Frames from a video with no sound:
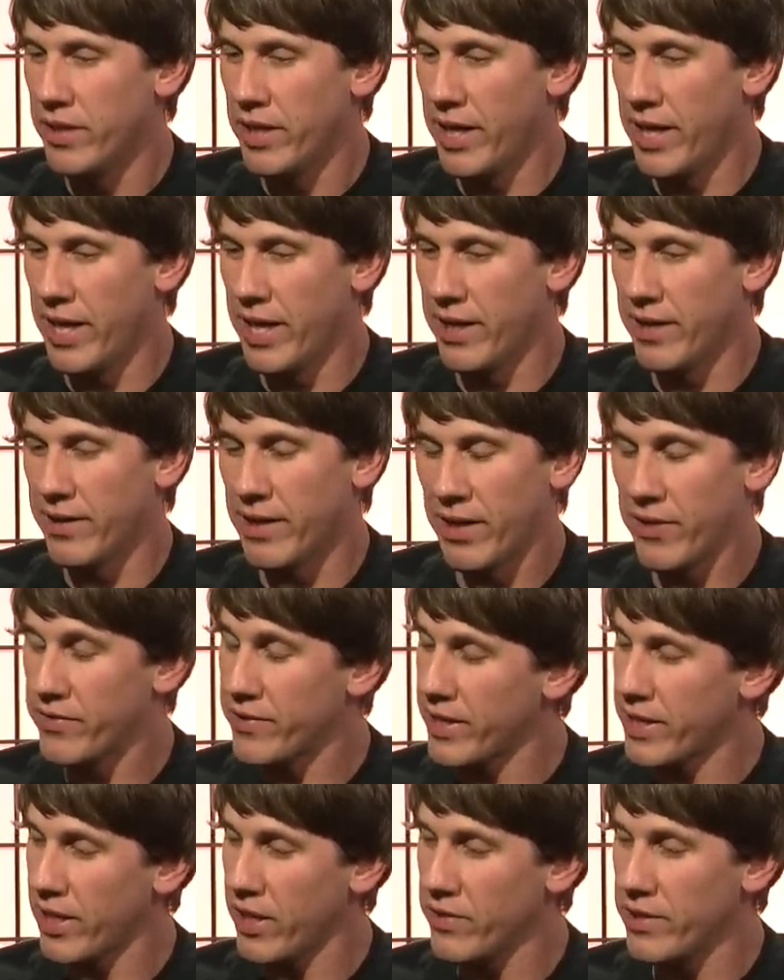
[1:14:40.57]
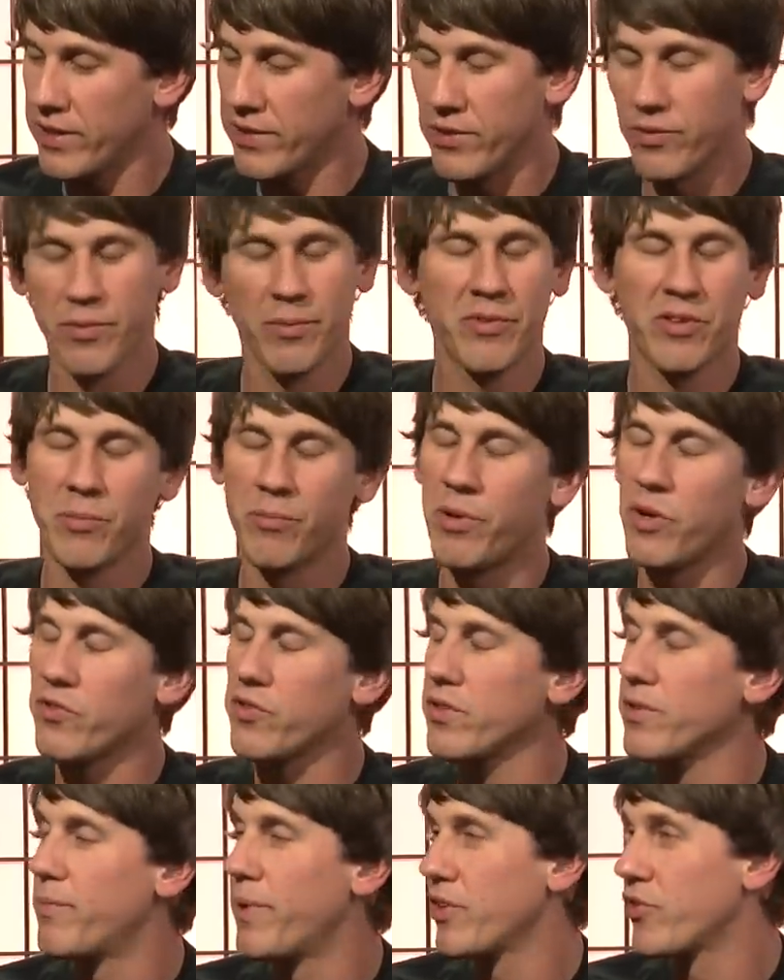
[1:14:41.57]
And I was like, oh, that was someone
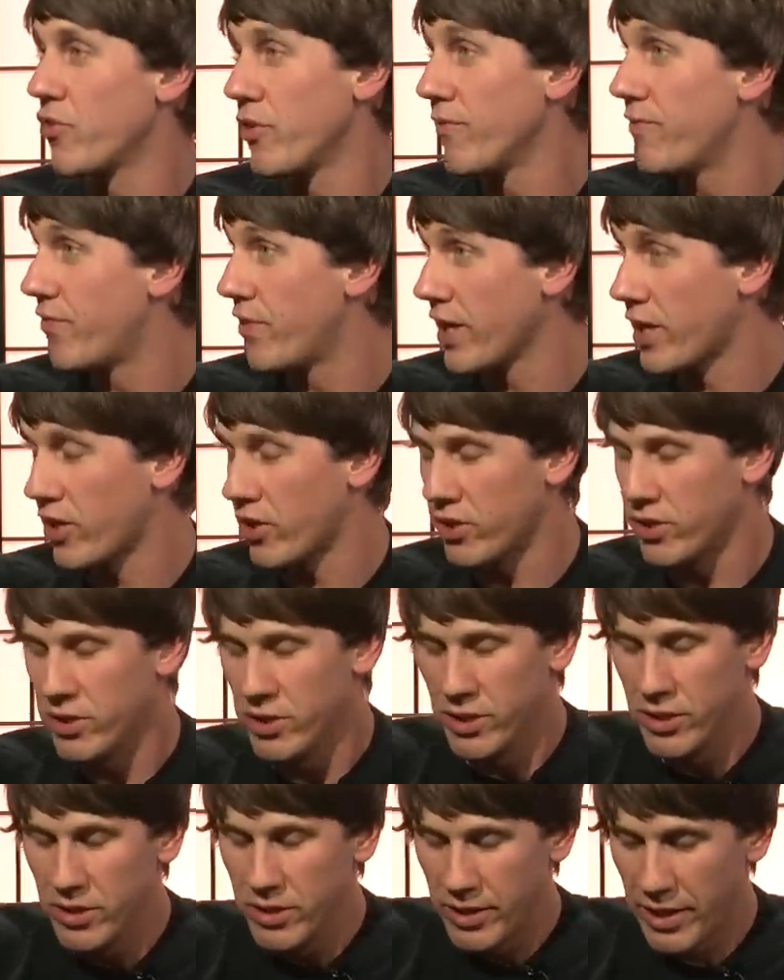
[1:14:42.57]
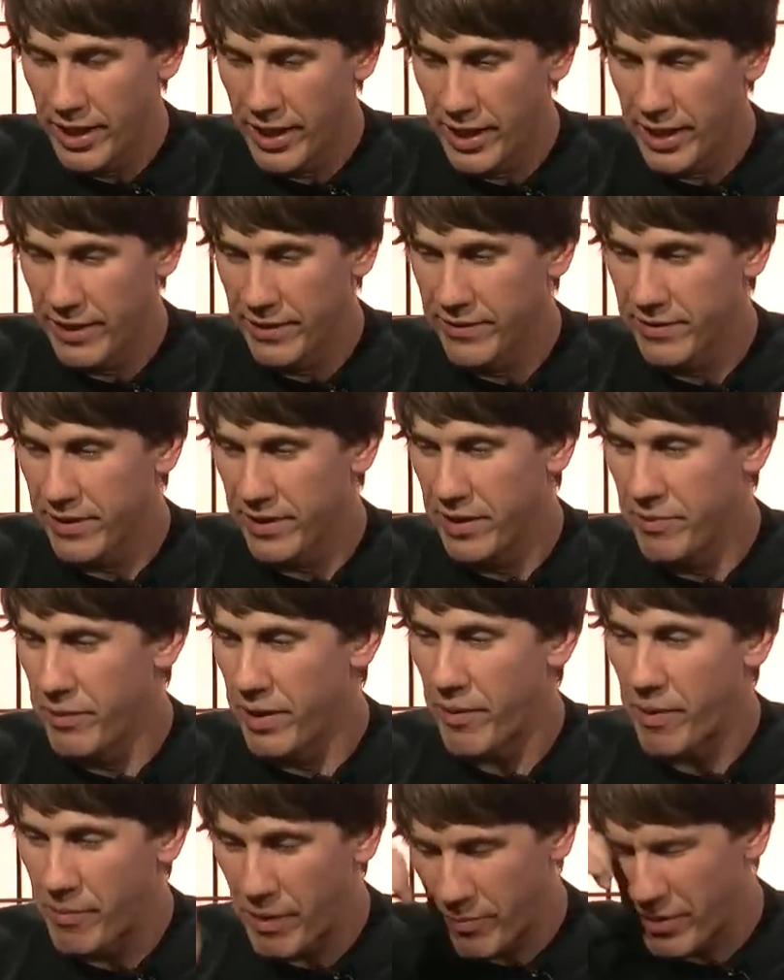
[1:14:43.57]
posted the picture on Flickr. And I
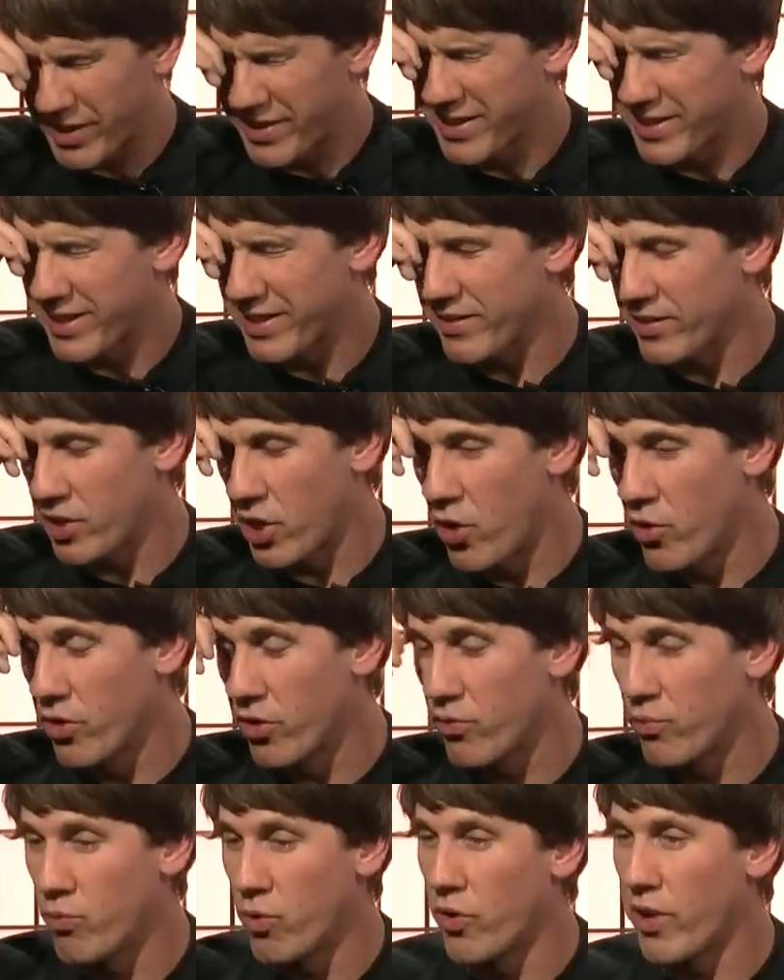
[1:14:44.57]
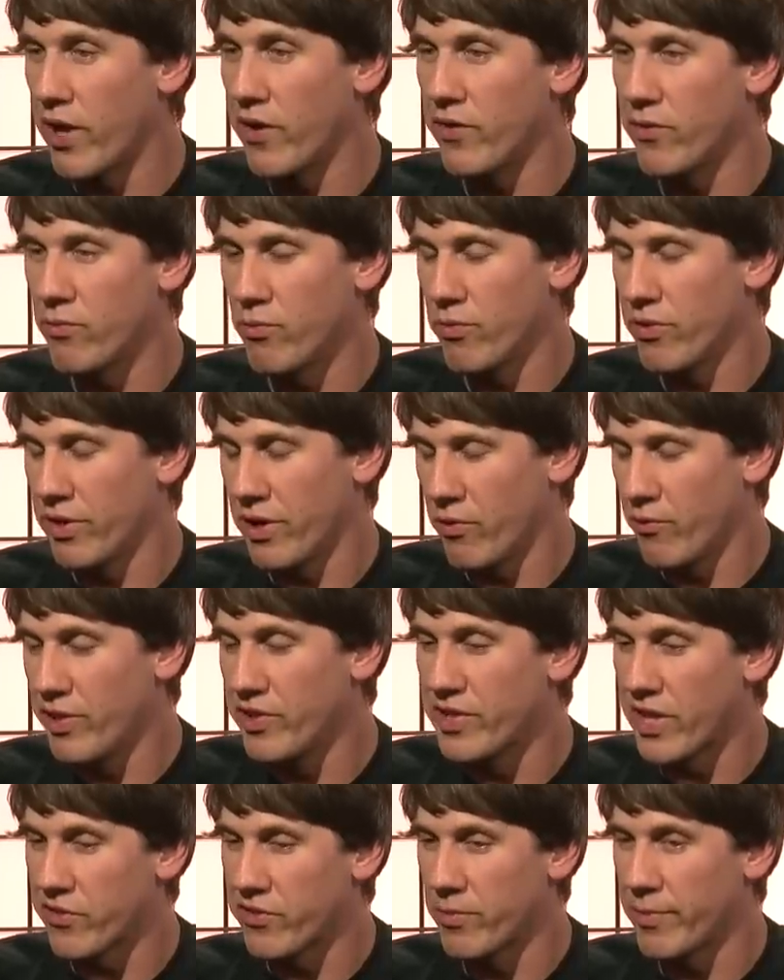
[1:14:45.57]
mean, I remember, I think the, the owner wrote out, you know,
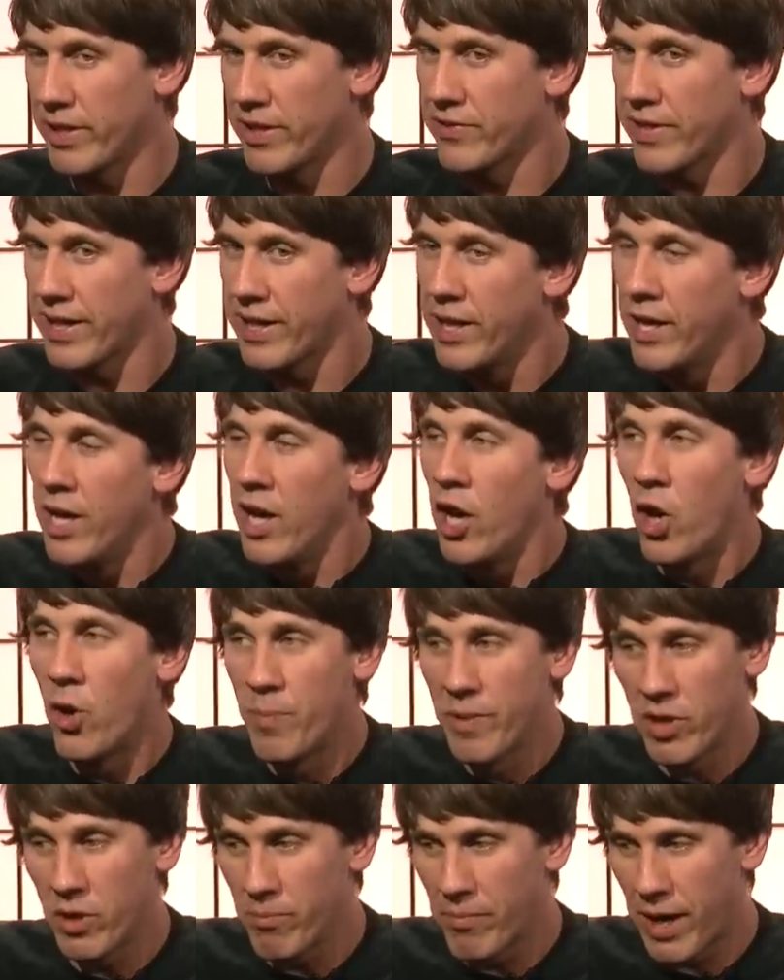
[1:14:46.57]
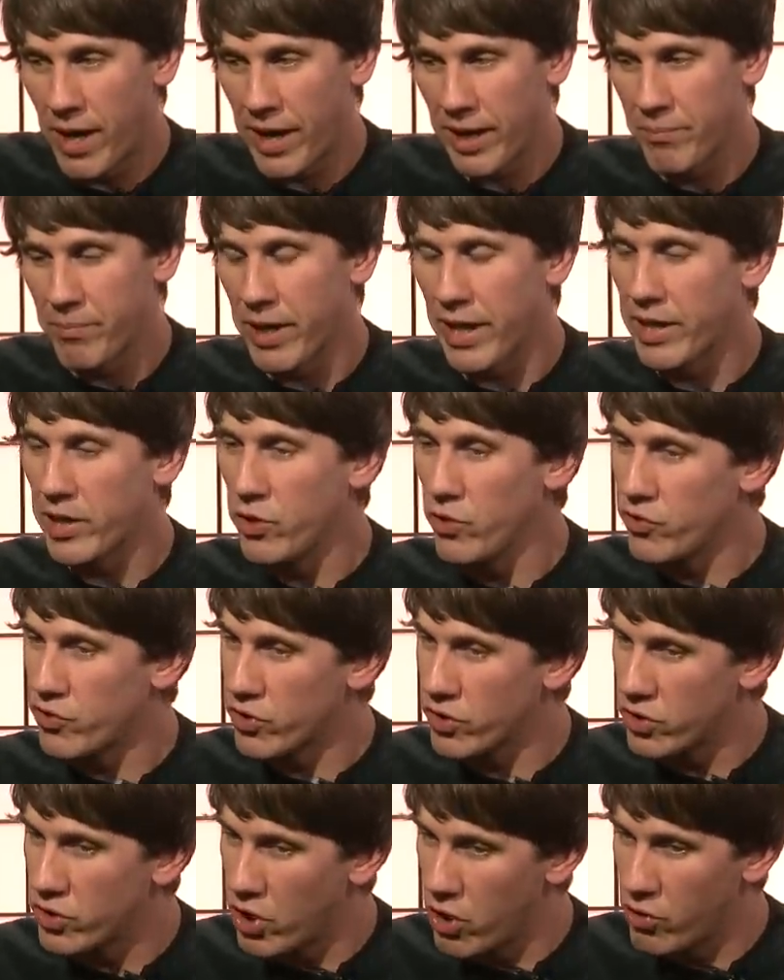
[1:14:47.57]
reached out to me and he's like, hope you don't mind, but I used
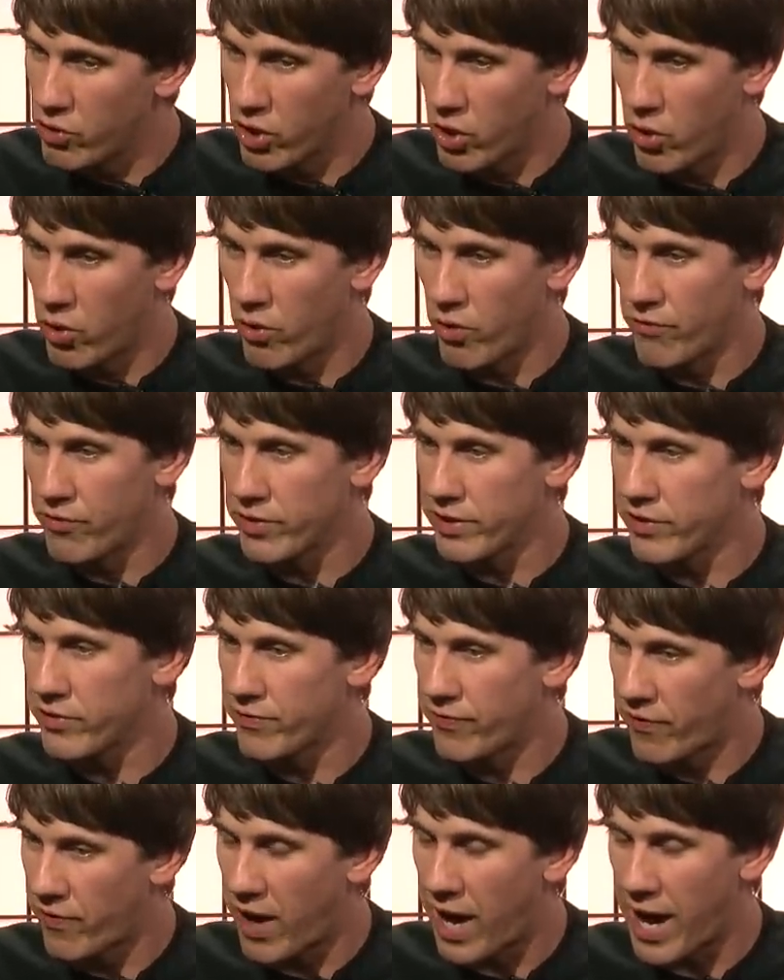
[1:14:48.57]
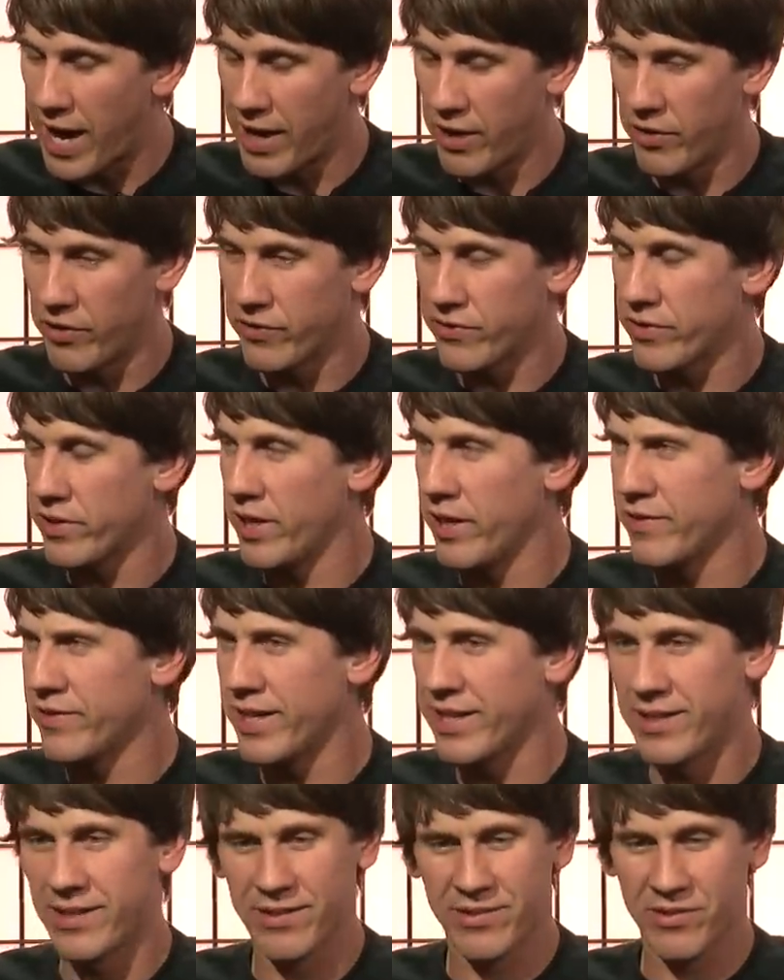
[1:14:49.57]
your logo for these flyers. And I was
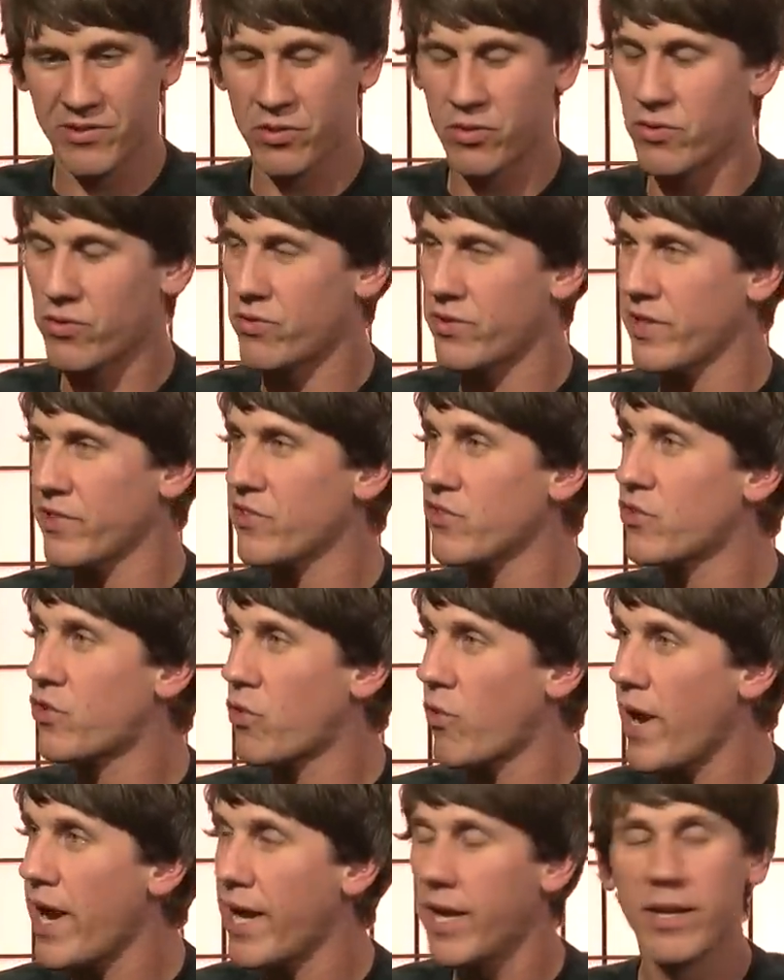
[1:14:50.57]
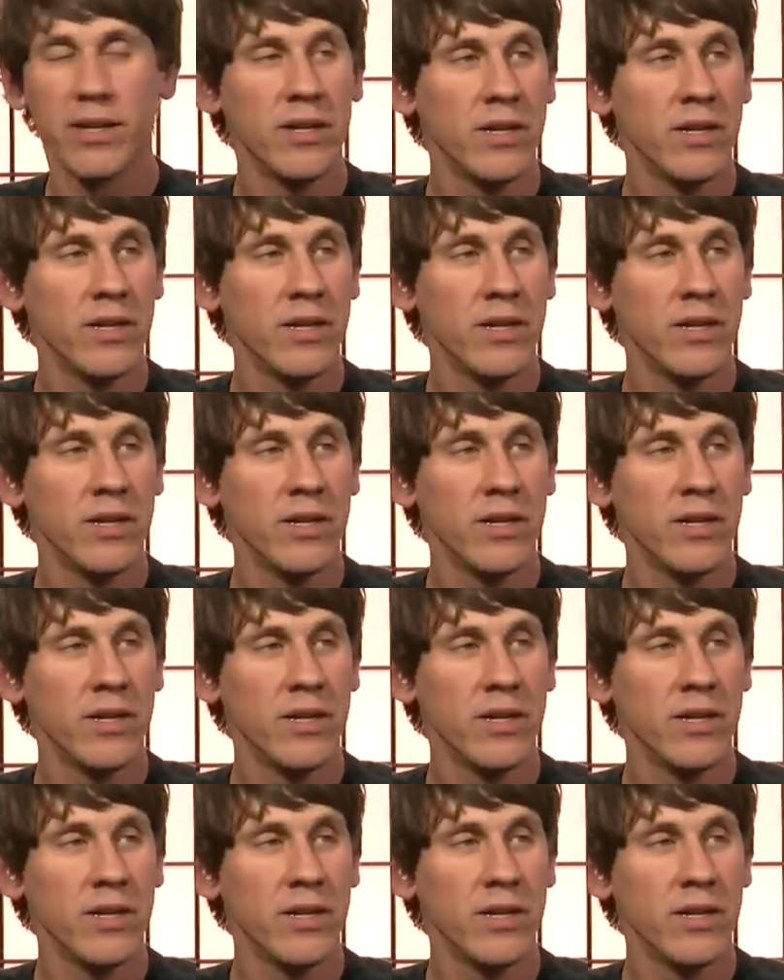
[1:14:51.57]
like, this is, this is great.